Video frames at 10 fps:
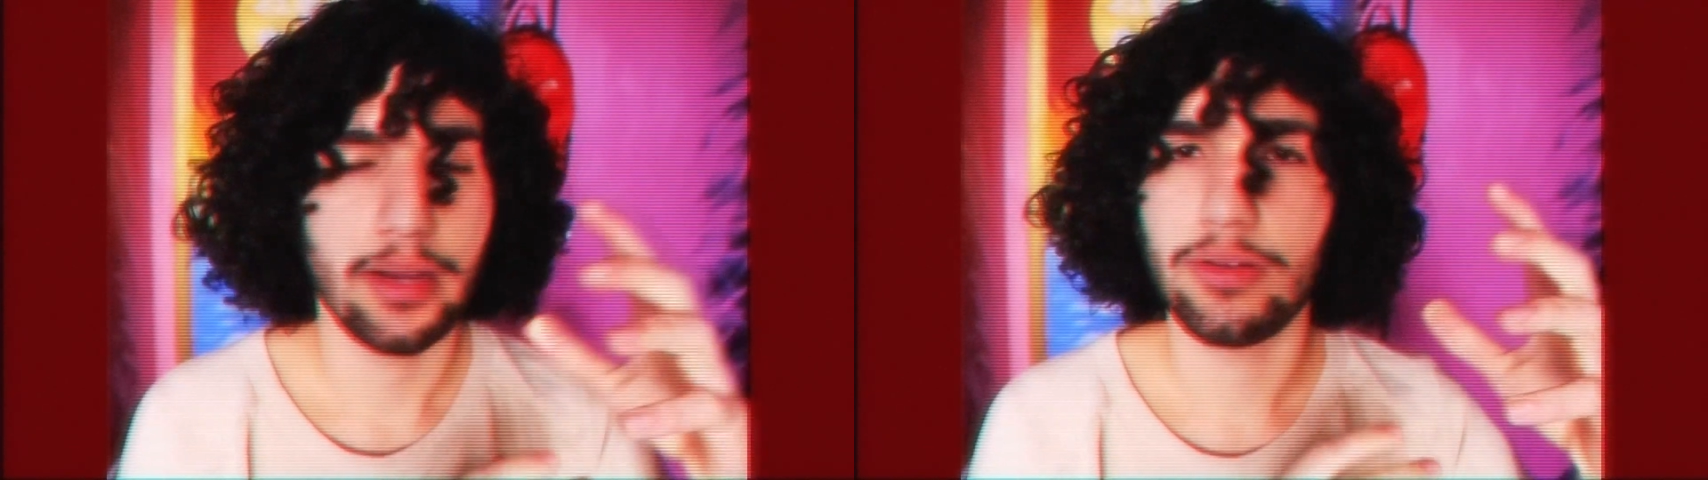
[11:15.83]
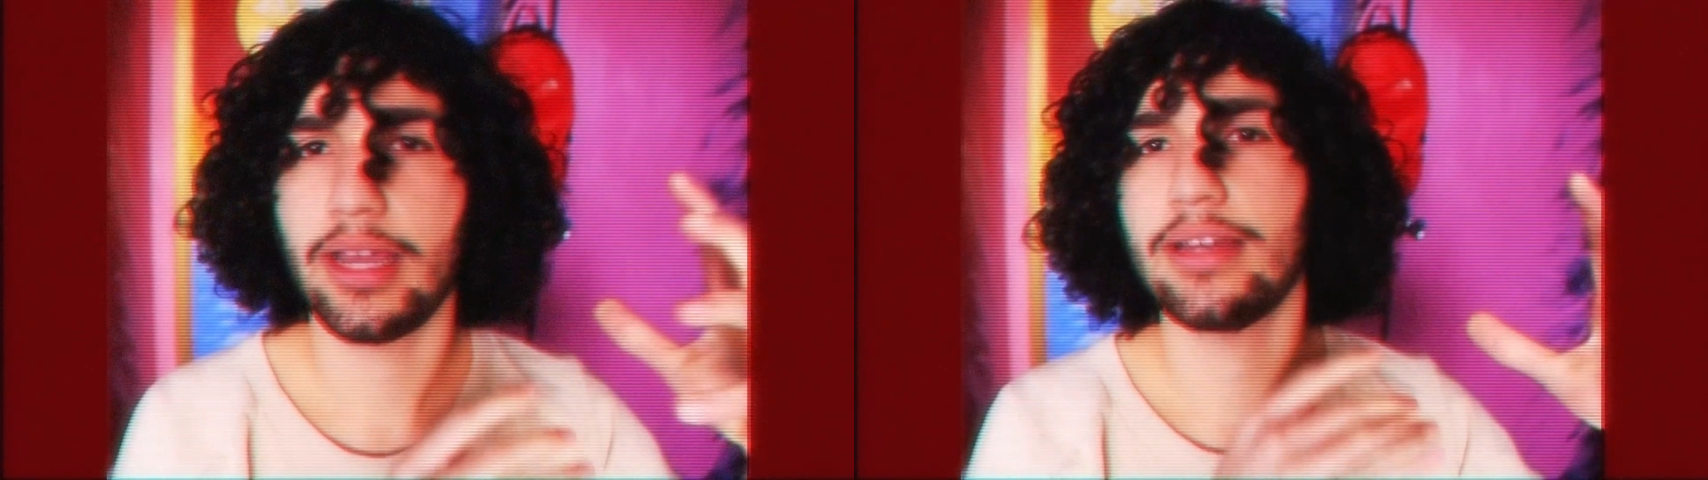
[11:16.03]

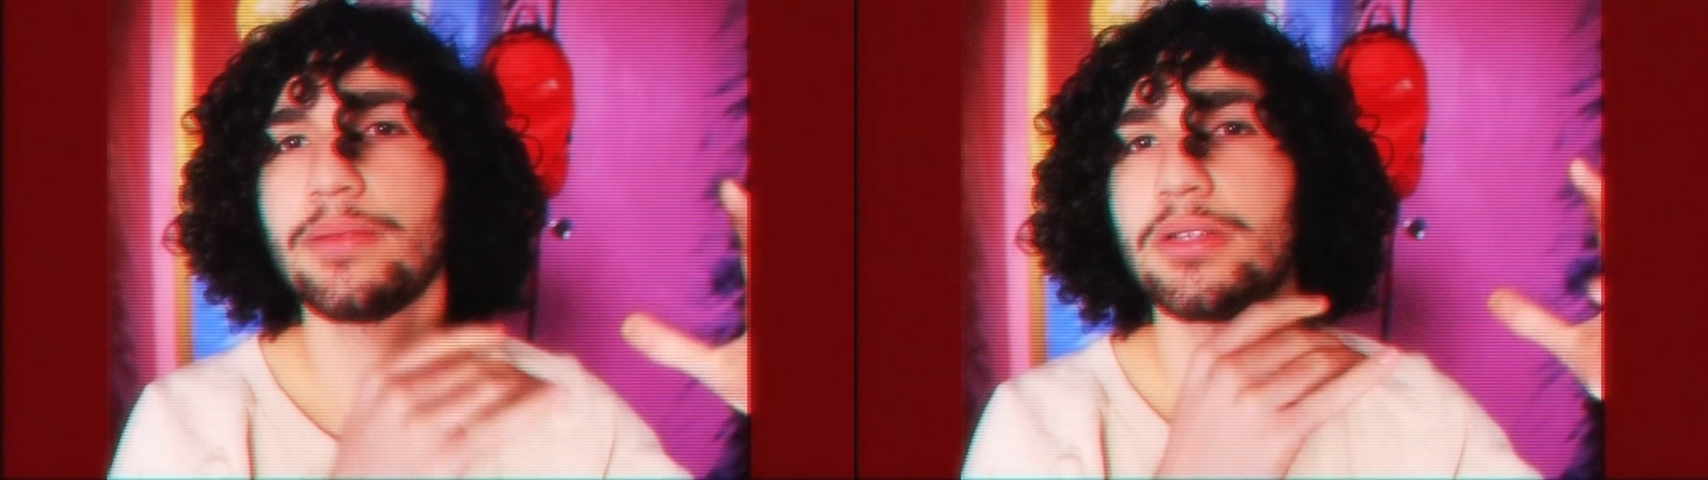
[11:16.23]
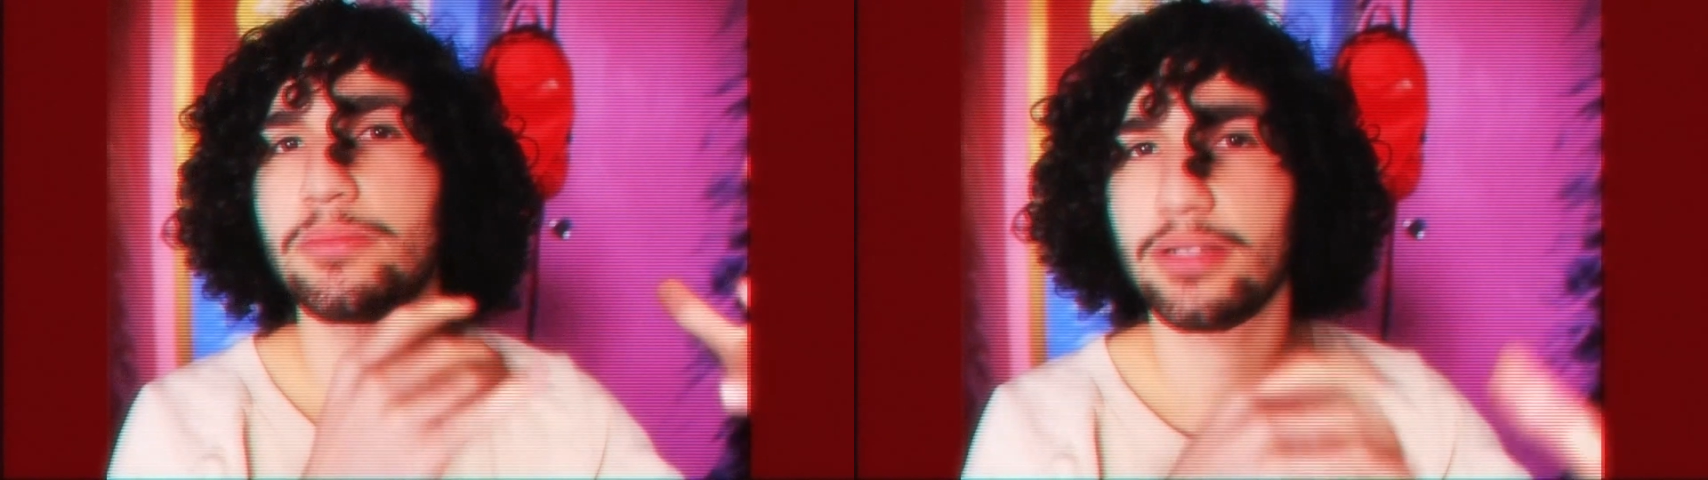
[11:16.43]
I would end
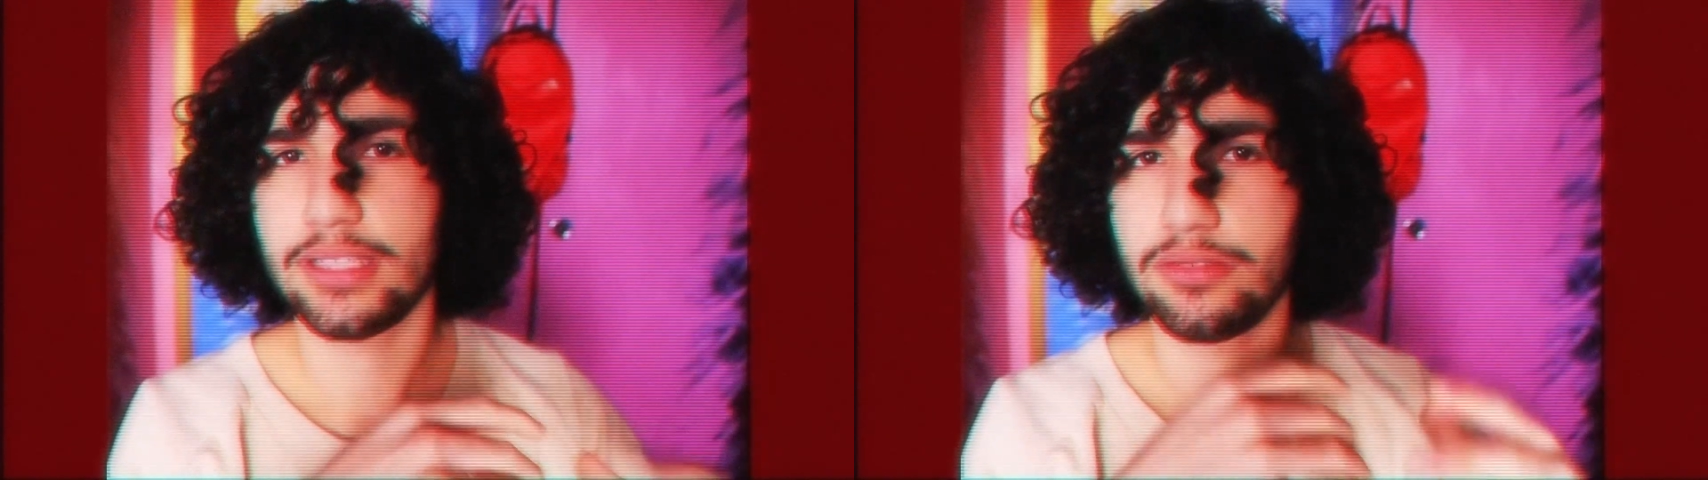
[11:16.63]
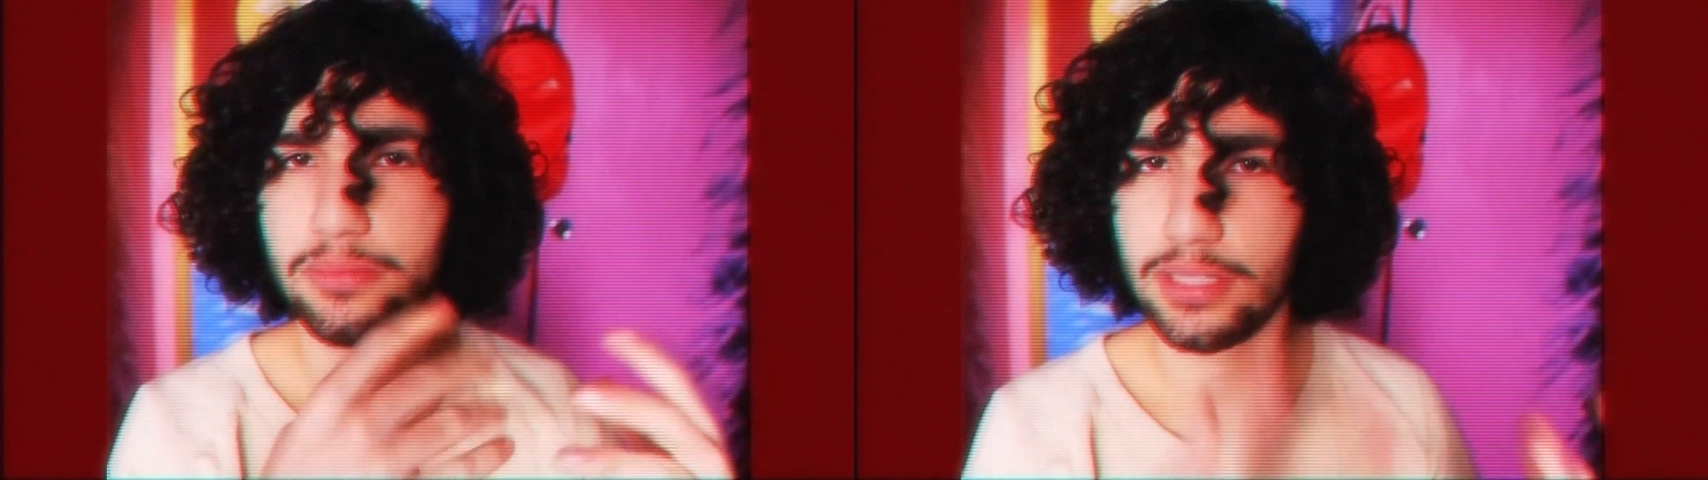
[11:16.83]
up in a place that would